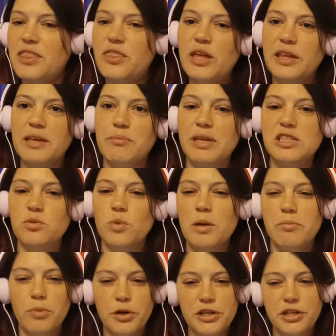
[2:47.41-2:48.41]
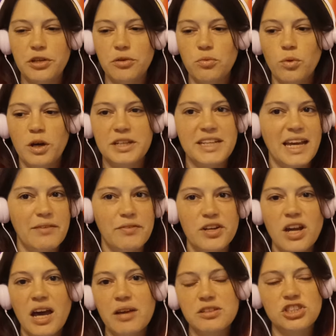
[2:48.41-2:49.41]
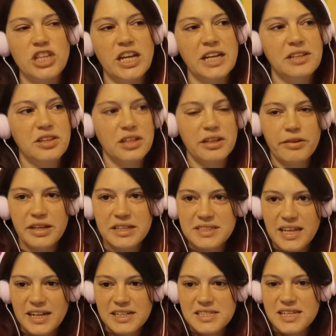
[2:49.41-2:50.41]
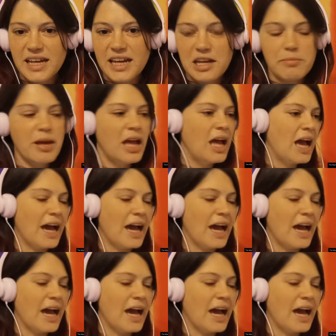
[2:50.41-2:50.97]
I think it means What More Do You Want? I have not checked the lyrics ahead of time.